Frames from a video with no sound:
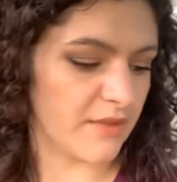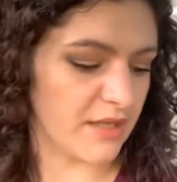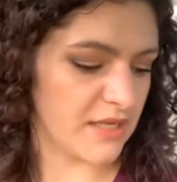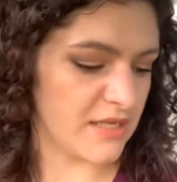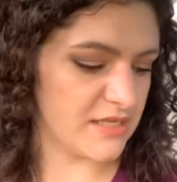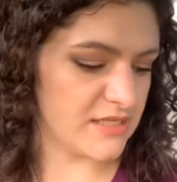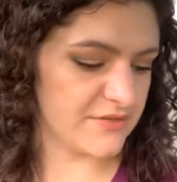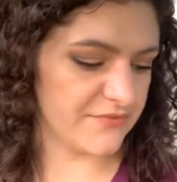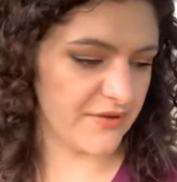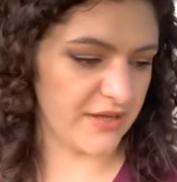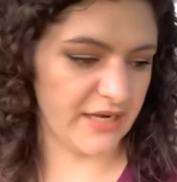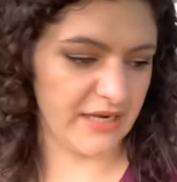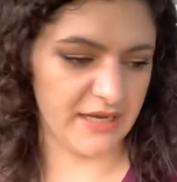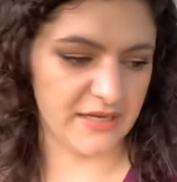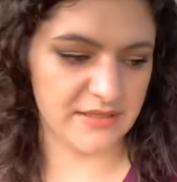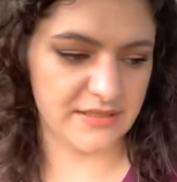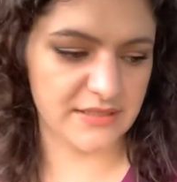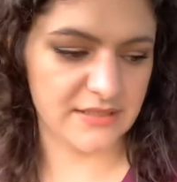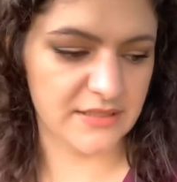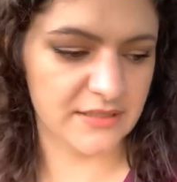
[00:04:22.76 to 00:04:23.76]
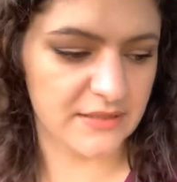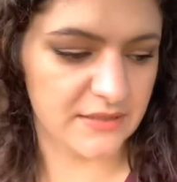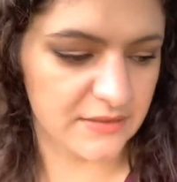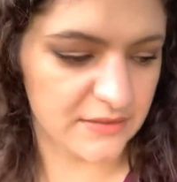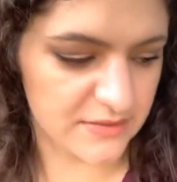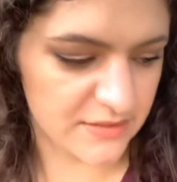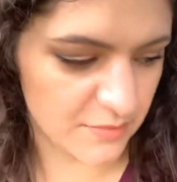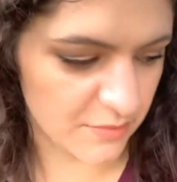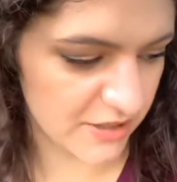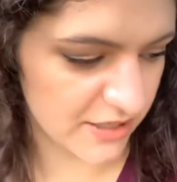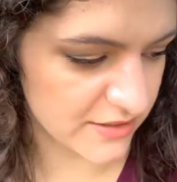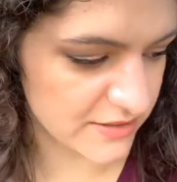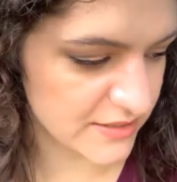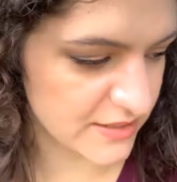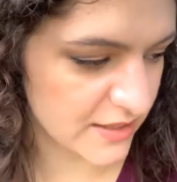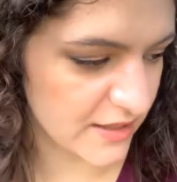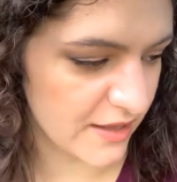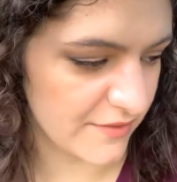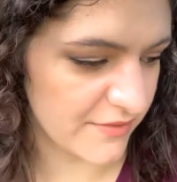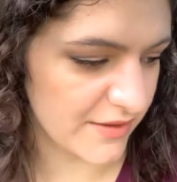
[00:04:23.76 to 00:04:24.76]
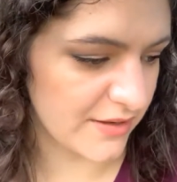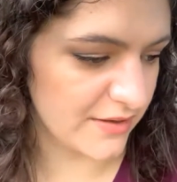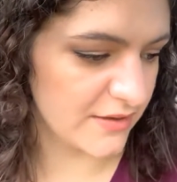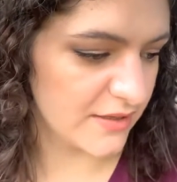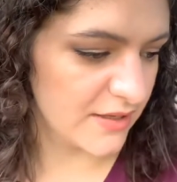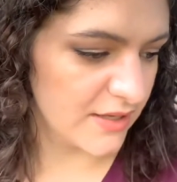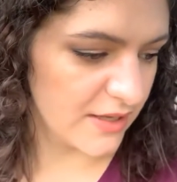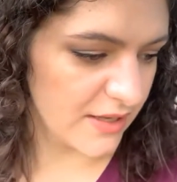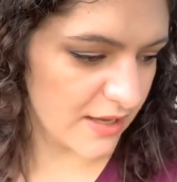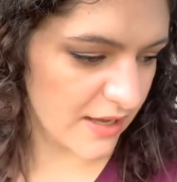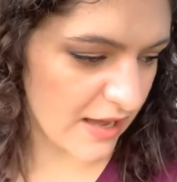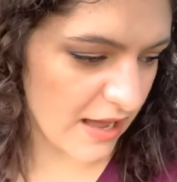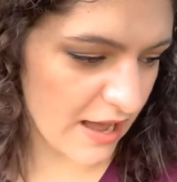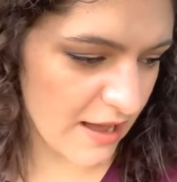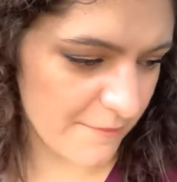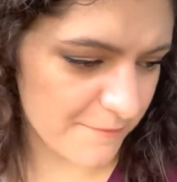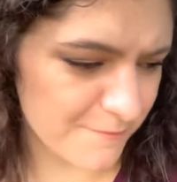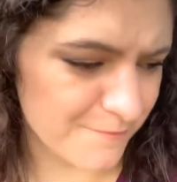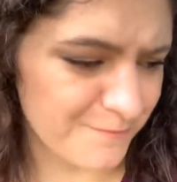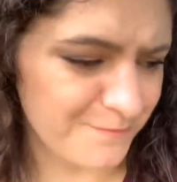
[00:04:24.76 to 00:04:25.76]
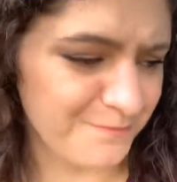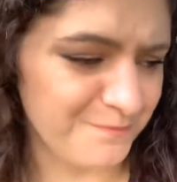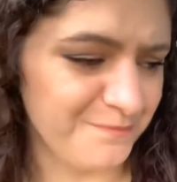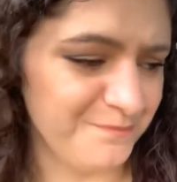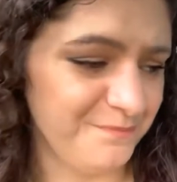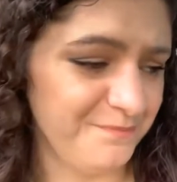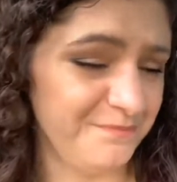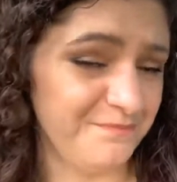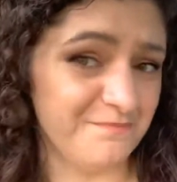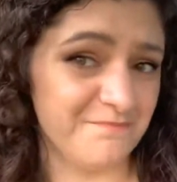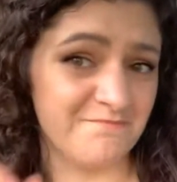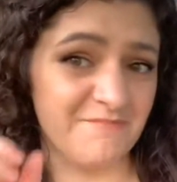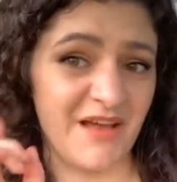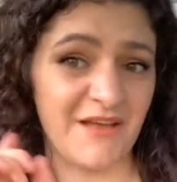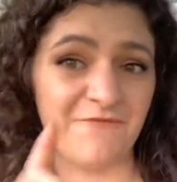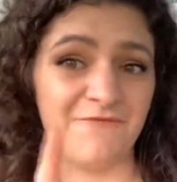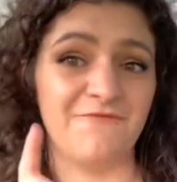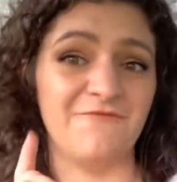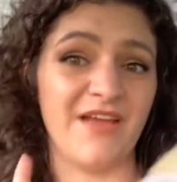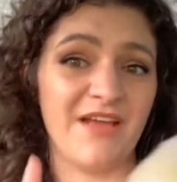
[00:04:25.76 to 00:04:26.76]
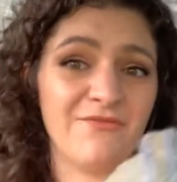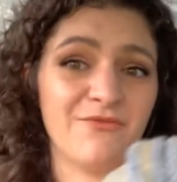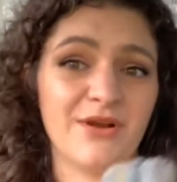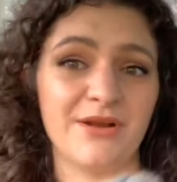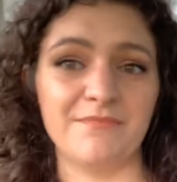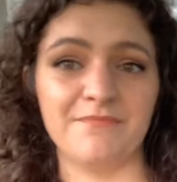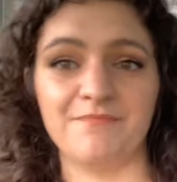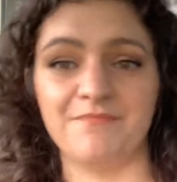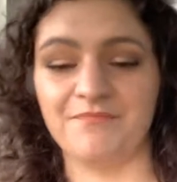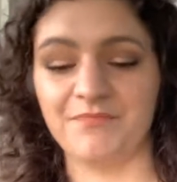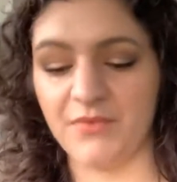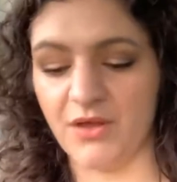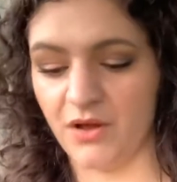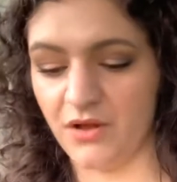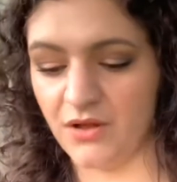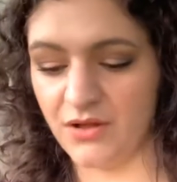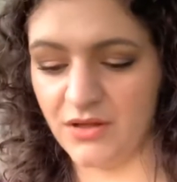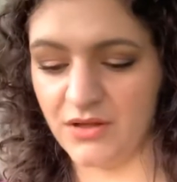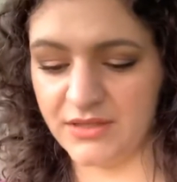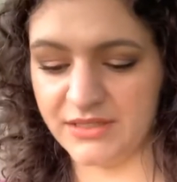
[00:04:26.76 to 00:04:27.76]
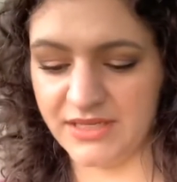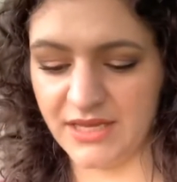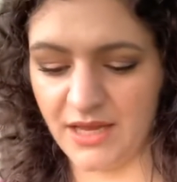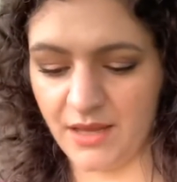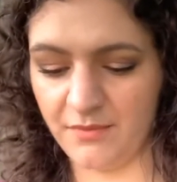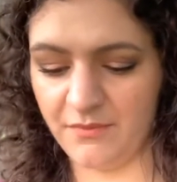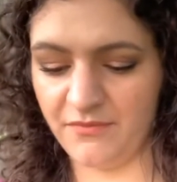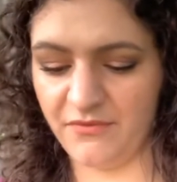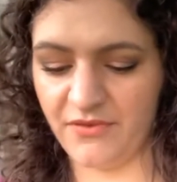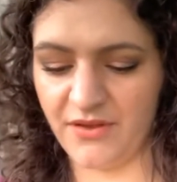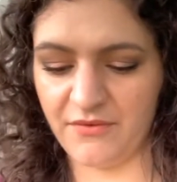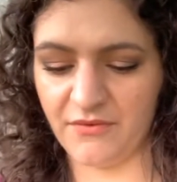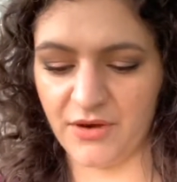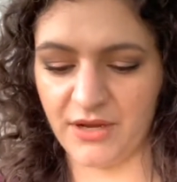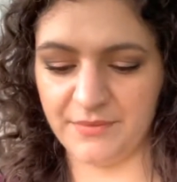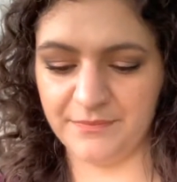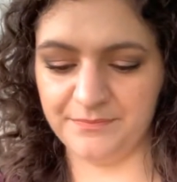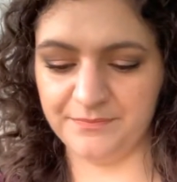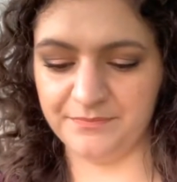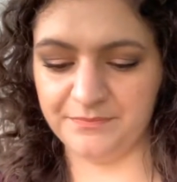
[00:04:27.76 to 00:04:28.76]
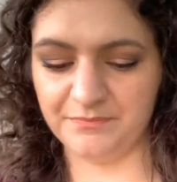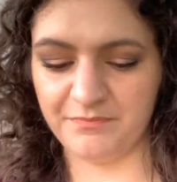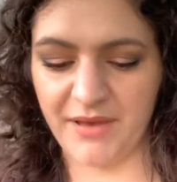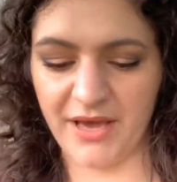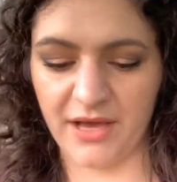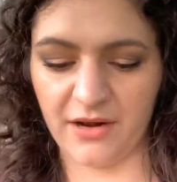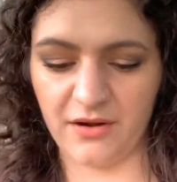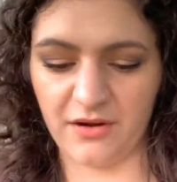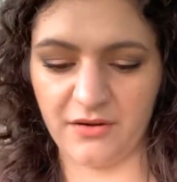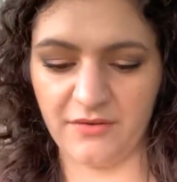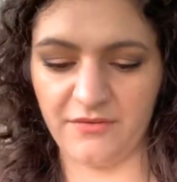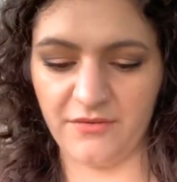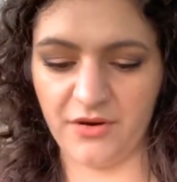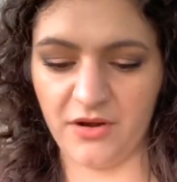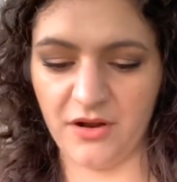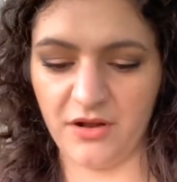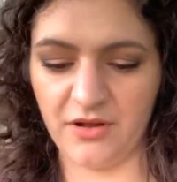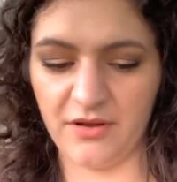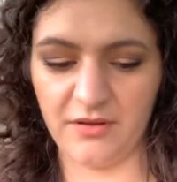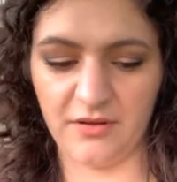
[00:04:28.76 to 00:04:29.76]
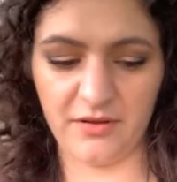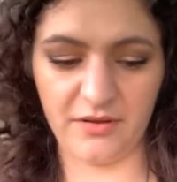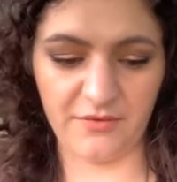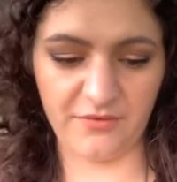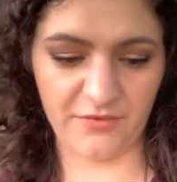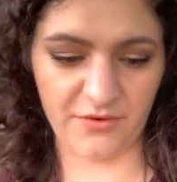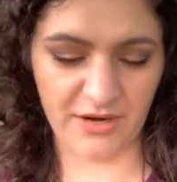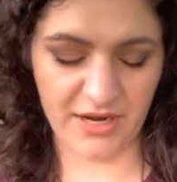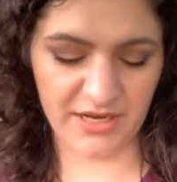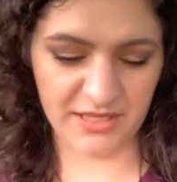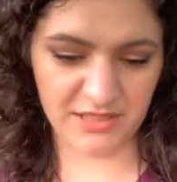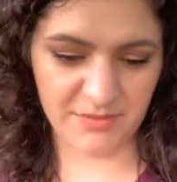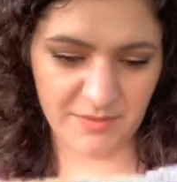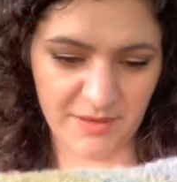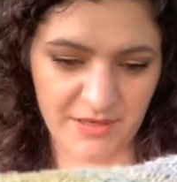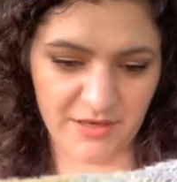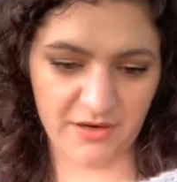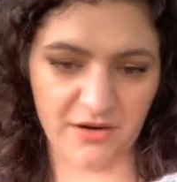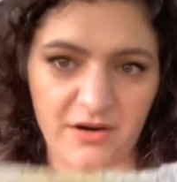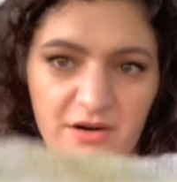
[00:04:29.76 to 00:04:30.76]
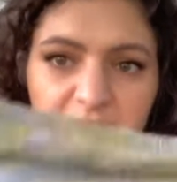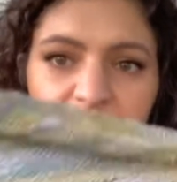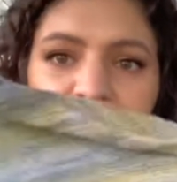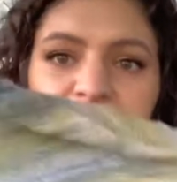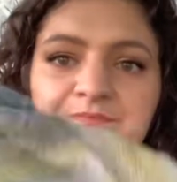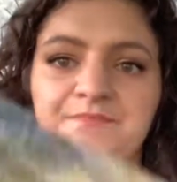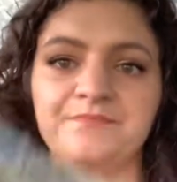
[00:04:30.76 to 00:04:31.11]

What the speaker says: Is finding someone else to love it. My all-time favorite pattern for handspun yarn